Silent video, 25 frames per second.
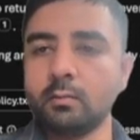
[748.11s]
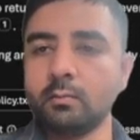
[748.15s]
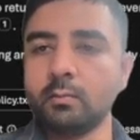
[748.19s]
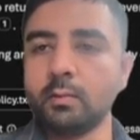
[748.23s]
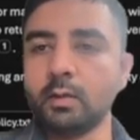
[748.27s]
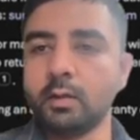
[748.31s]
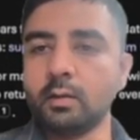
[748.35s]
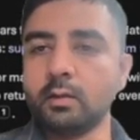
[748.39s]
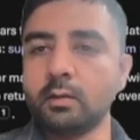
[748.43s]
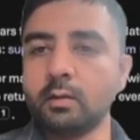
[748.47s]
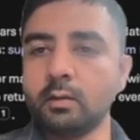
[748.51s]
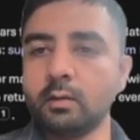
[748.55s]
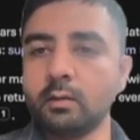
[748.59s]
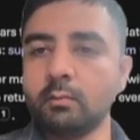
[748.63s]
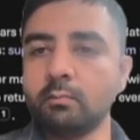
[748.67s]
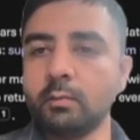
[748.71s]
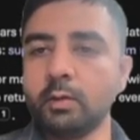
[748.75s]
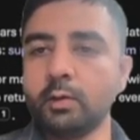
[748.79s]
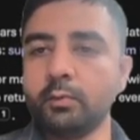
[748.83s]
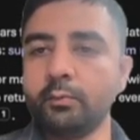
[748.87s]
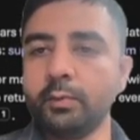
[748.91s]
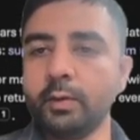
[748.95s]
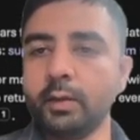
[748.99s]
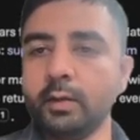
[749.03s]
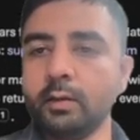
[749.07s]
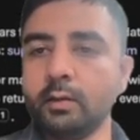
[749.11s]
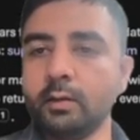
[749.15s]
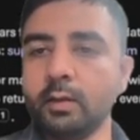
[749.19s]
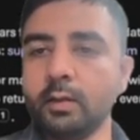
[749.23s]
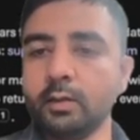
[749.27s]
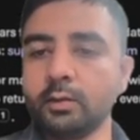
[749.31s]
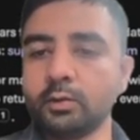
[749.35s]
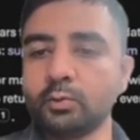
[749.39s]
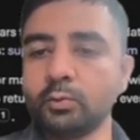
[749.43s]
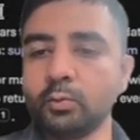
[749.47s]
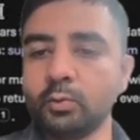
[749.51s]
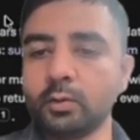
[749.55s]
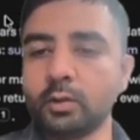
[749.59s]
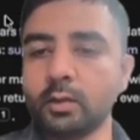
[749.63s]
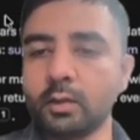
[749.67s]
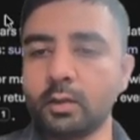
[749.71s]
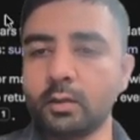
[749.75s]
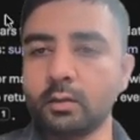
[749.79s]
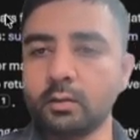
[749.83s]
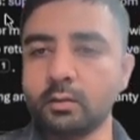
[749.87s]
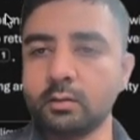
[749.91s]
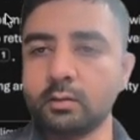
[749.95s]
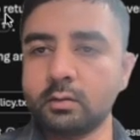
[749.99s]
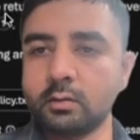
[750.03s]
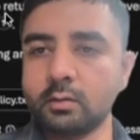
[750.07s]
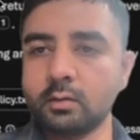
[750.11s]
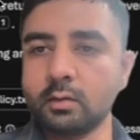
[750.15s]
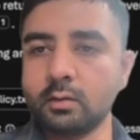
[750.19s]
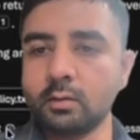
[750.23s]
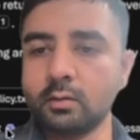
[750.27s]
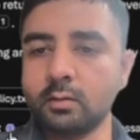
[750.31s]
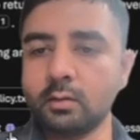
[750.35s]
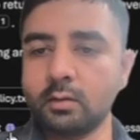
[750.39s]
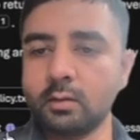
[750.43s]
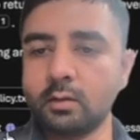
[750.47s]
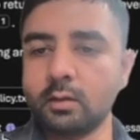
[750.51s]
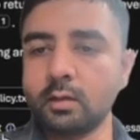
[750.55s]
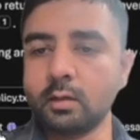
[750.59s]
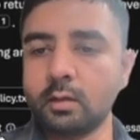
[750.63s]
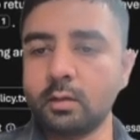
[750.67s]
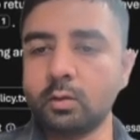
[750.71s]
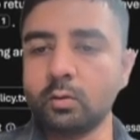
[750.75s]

but between these two turns, the